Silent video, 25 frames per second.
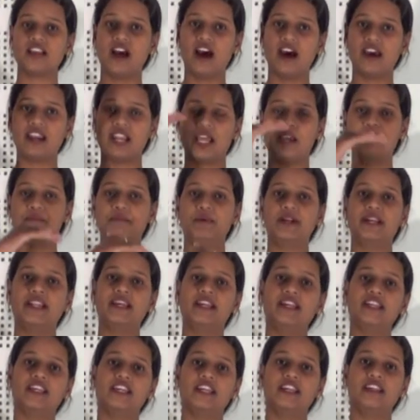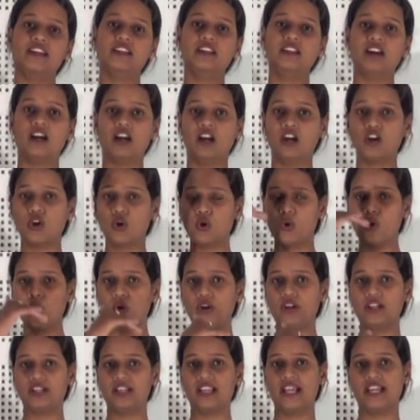are embedded in a
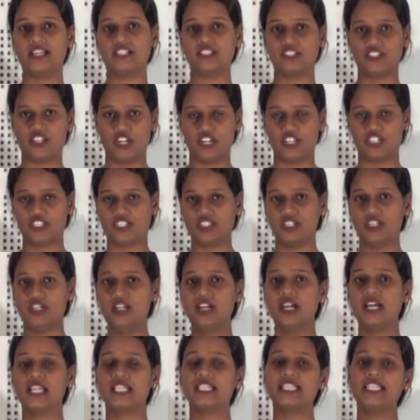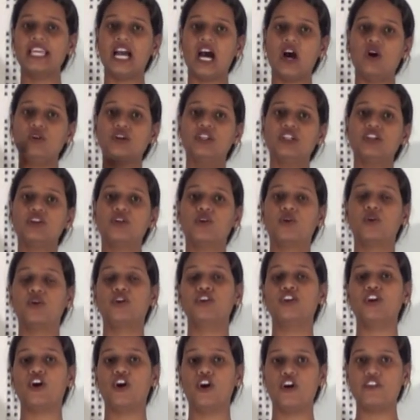coat-like structure. The outer coat
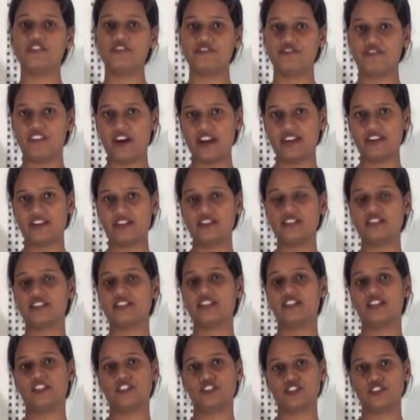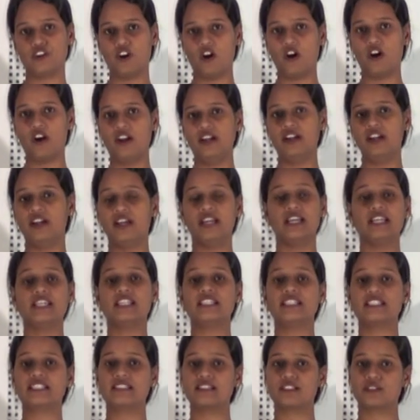of virus
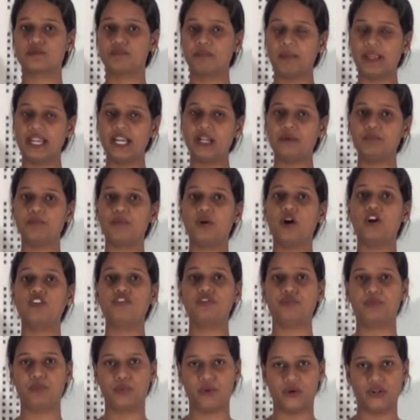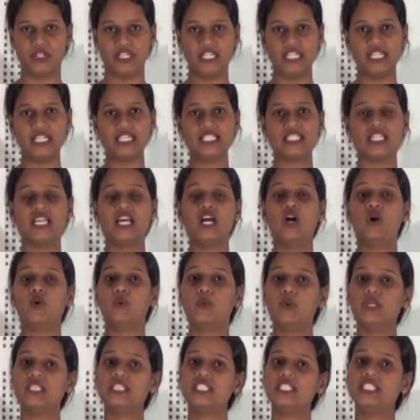is made up of proteins.
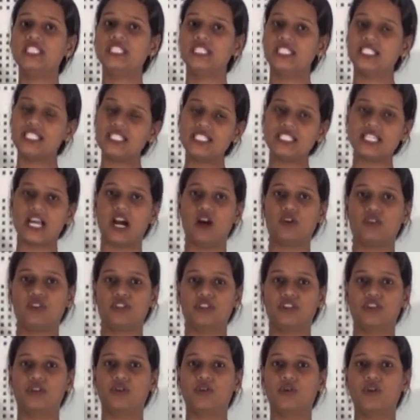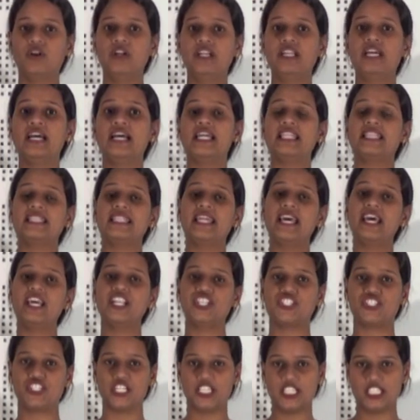Within this outer coat, their
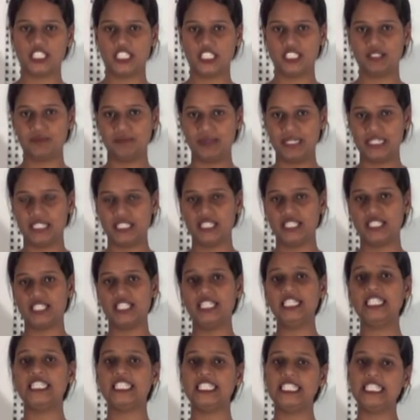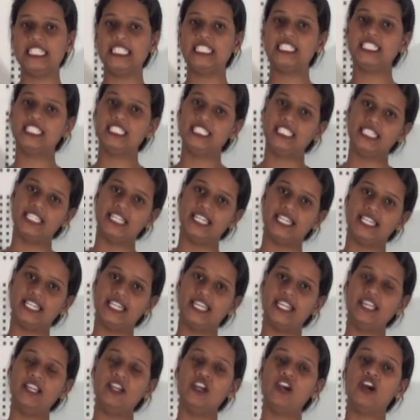genetic material, either
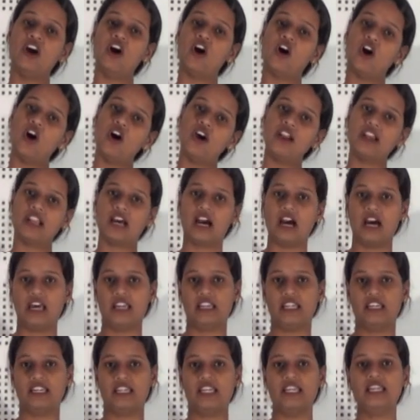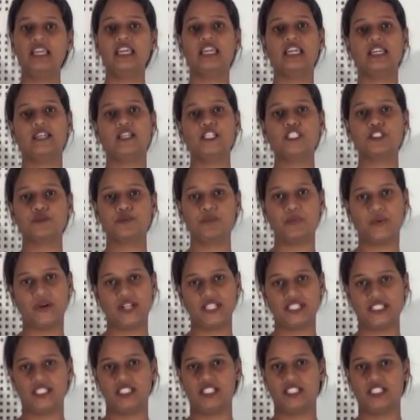DNA or RNA, is
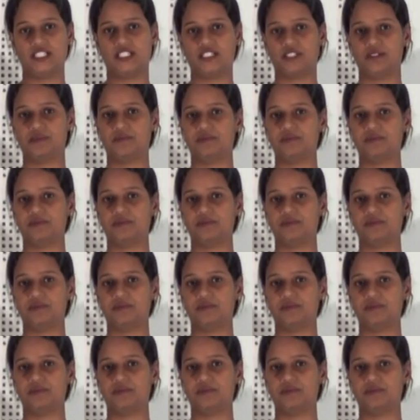present.